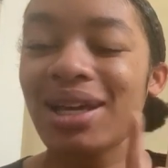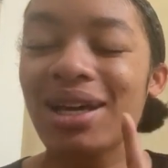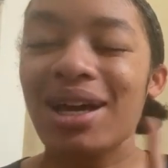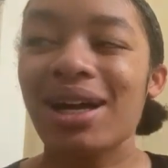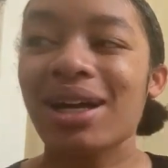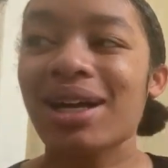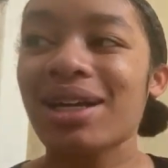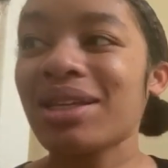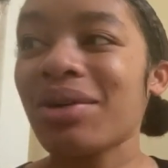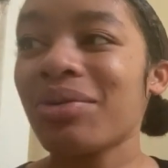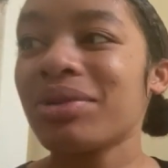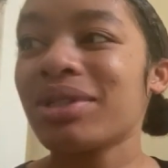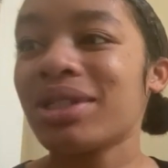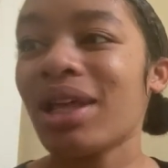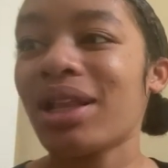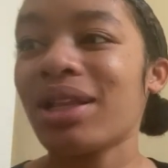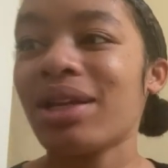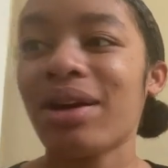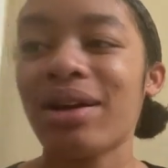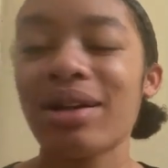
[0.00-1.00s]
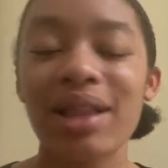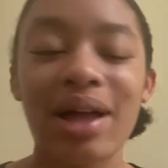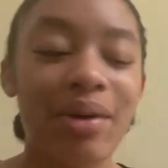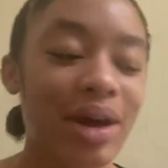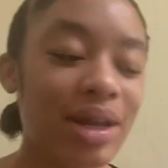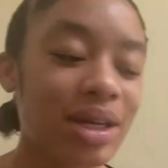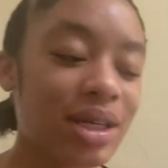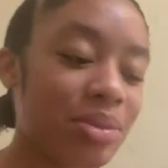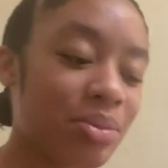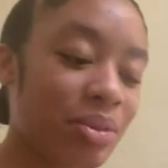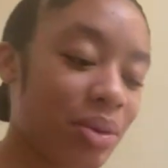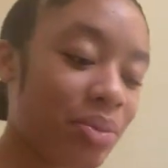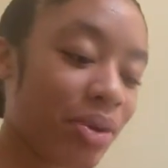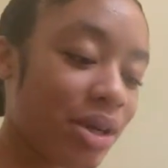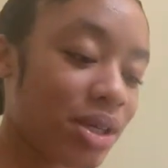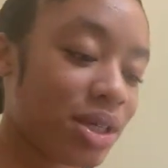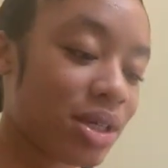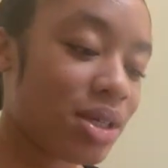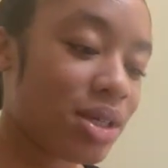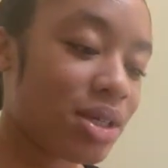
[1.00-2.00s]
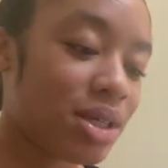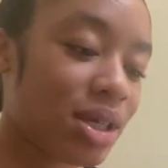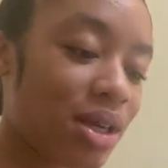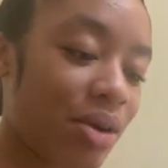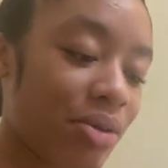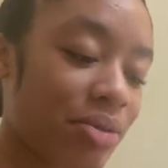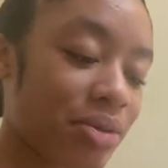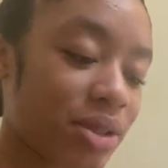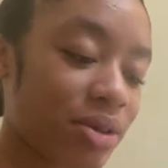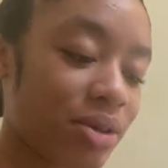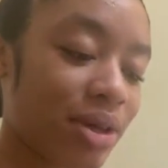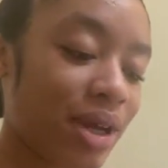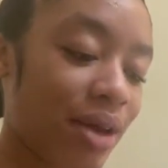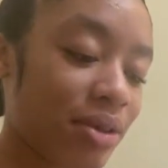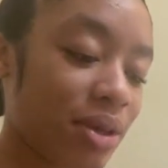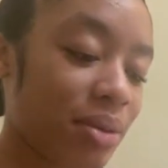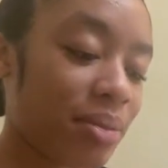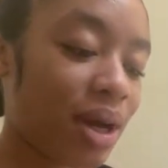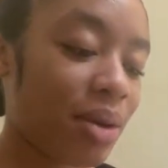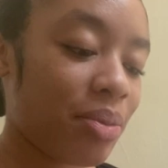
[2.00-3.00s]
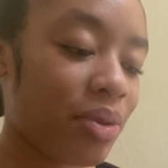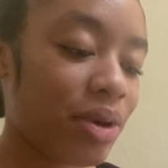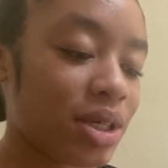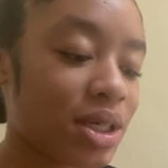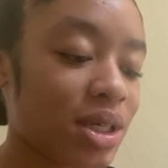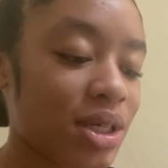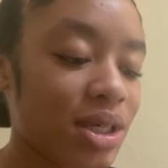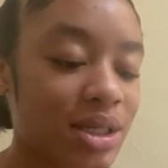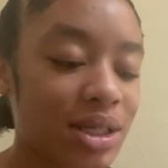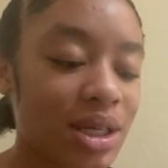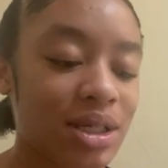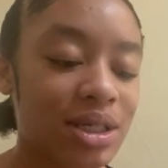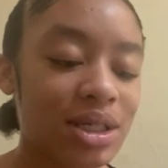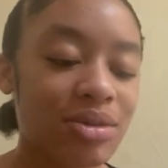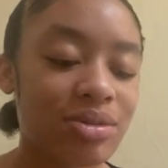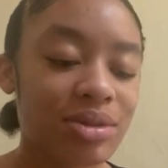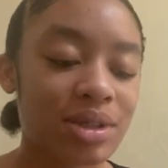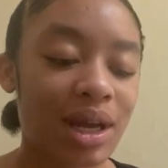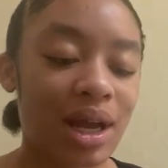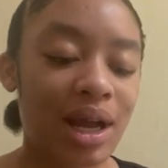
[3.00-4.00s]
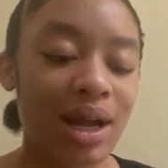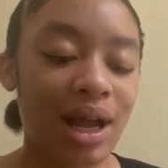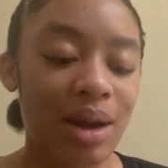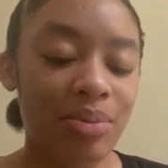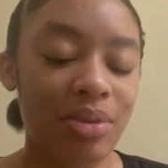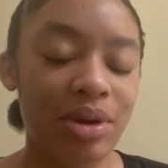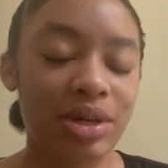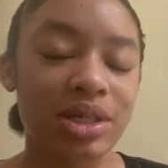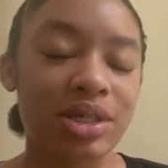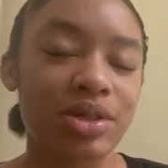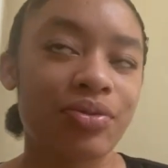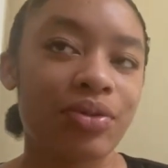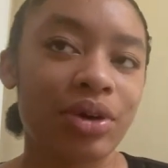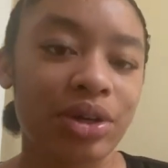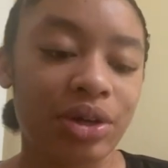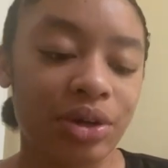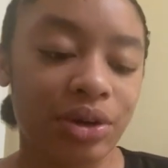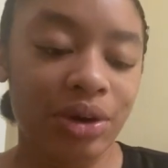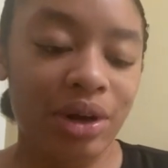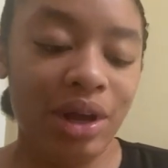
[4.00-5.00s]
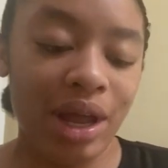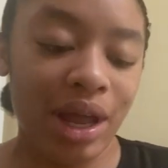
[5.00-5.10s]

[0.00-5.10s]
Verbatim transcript: because I was telling her how I needed more brushes and I was going to have to buy brushes. And she was like, I got brushes for you.